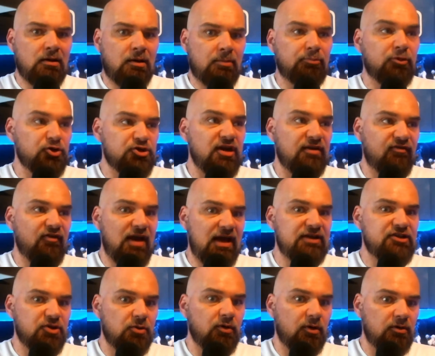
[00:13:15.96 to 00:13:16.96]
Blue Jay
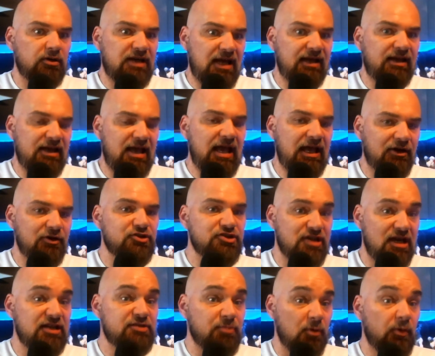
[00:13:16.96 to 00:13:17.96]
fans, so we're Yankee haters,
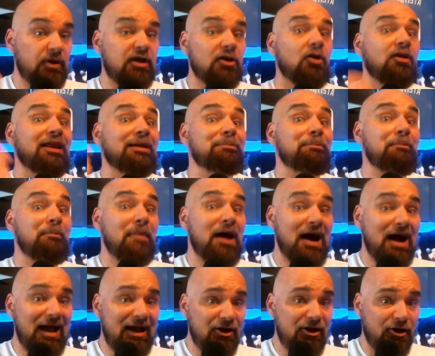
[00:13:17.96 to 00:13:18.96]
yes, but we can all
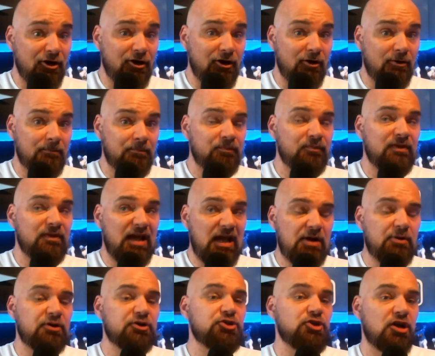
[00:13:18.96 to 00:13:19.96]
admire
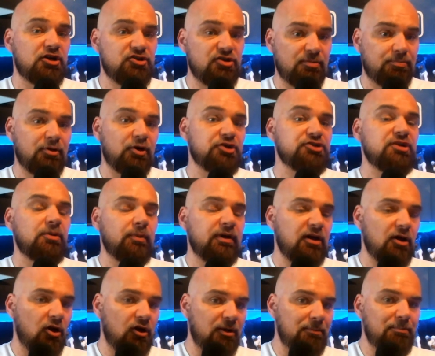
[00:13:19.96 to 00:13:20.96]
Aaron Judge, the person. We can
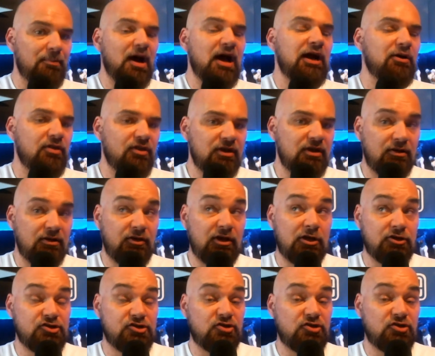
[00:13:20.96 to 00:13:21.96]
all admire the
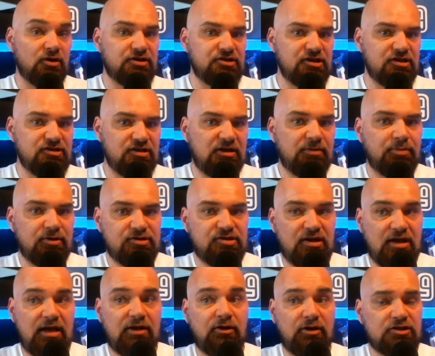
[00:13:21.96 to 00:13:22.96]
historic season he put
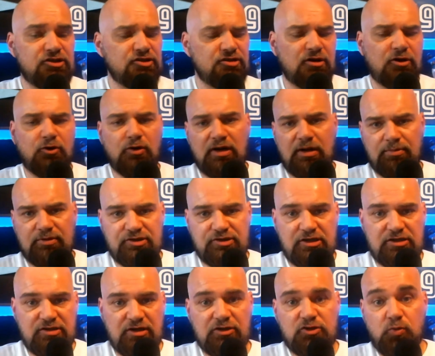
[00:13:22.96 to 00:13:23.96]
together. Just incredible
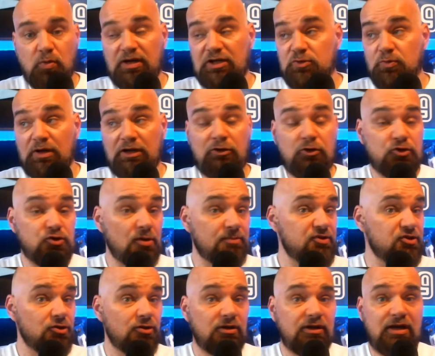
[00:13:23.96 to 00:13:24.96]
season in 2022. So I'm
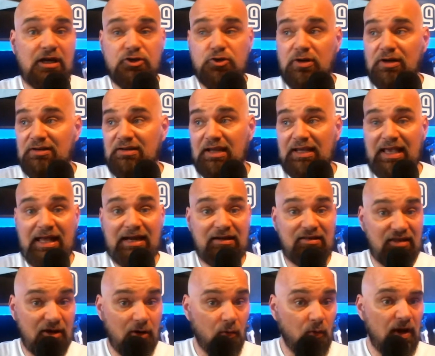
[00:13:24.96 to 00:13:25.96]
certainly not trying to take
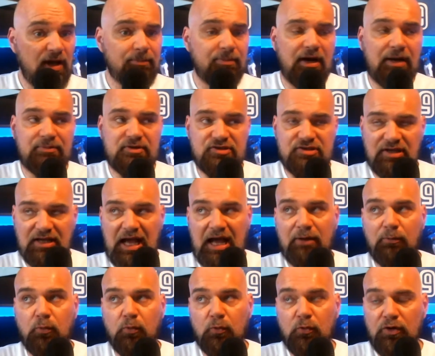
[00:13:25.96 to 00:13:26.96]
anything away, but I'm just saying I
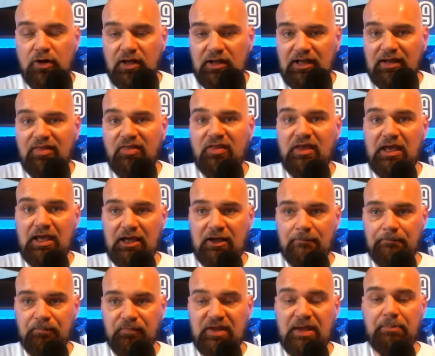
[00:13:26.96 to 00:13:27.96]
really think
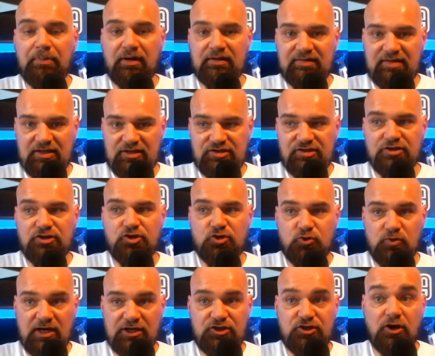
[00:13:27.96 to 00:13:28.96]
that Bautista's
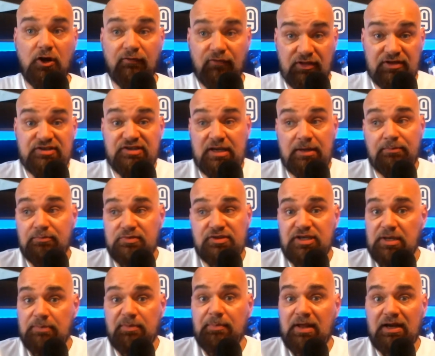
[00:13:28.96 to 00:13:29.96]
stretch of the same
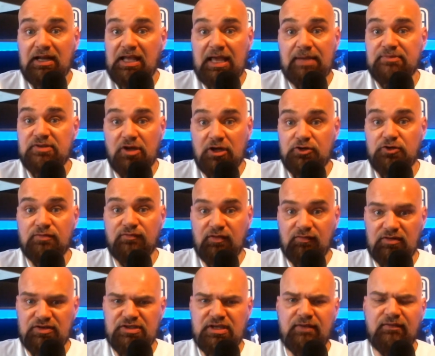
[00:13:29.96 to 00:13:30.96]
amount of games, the
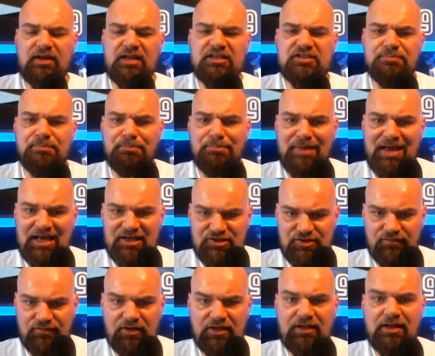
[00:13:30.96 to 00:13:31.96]
157, is
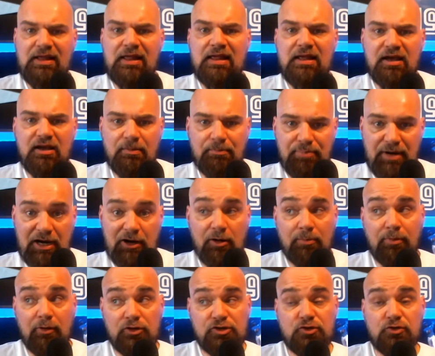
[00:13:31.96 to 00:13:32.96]
massively
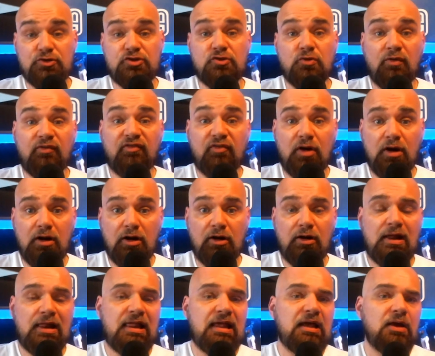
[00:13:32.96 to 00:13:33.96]
comparable. So far,
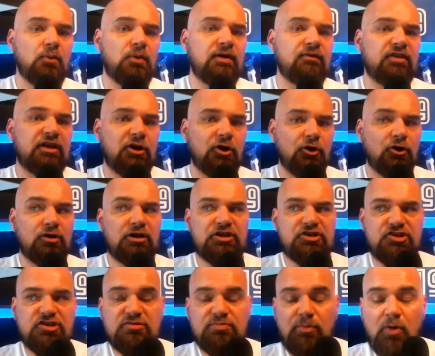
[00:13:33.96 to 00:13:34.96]
we have the early
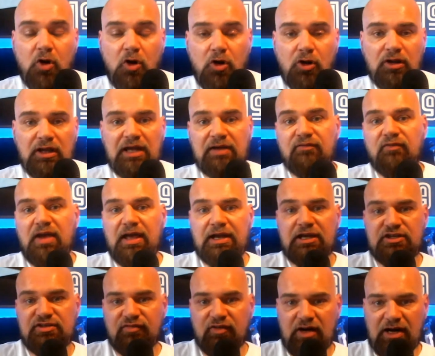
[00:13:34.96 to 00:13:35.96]
small
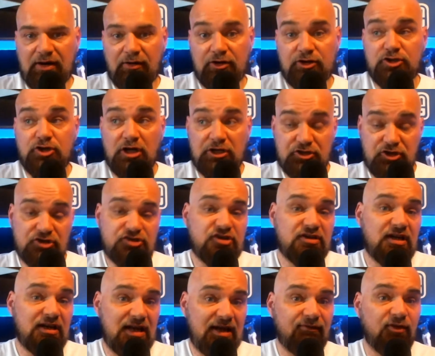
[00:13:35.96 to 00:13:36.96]
advantage for Aaron Judge because he
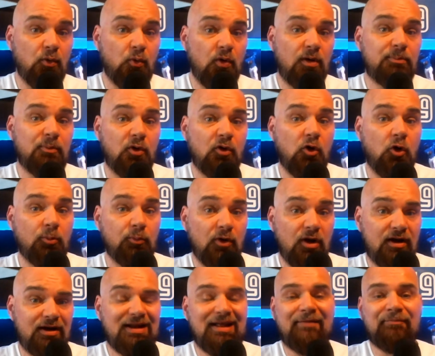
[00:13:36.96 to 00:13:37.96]
did have the one more home
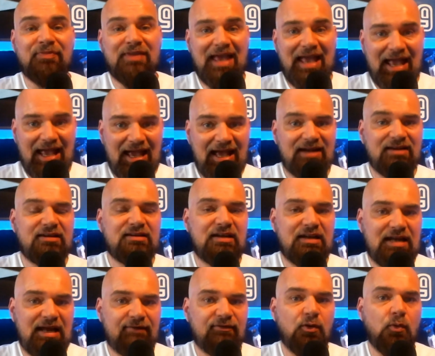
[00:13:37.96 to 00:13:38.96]
run, and he did
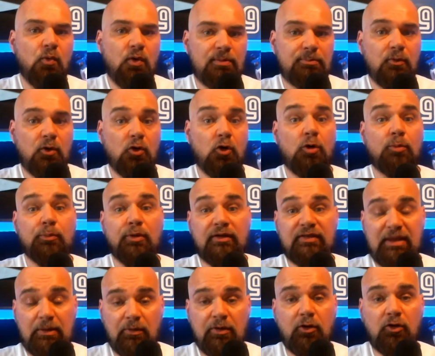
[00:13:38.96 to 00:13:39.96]
have the one more home run
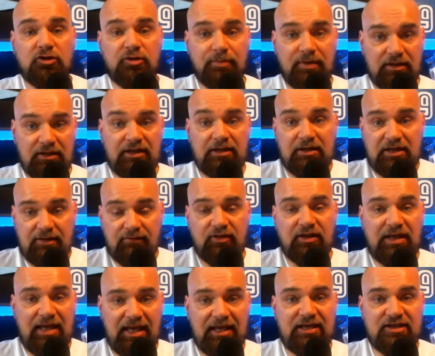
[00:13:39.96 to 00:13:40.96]
that would ultimately give the
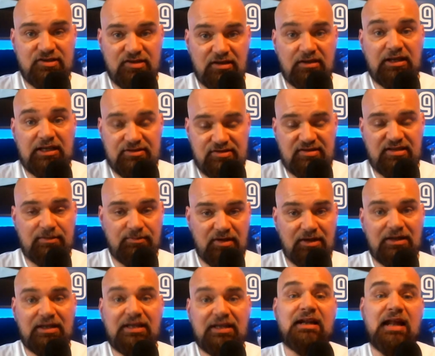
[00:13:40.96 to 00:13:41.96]
Yankees, his team, the
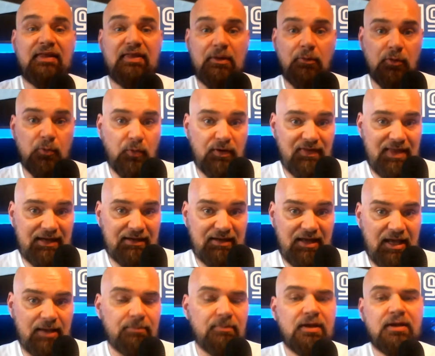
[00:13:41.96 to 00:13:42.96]
lead, and they would win that game.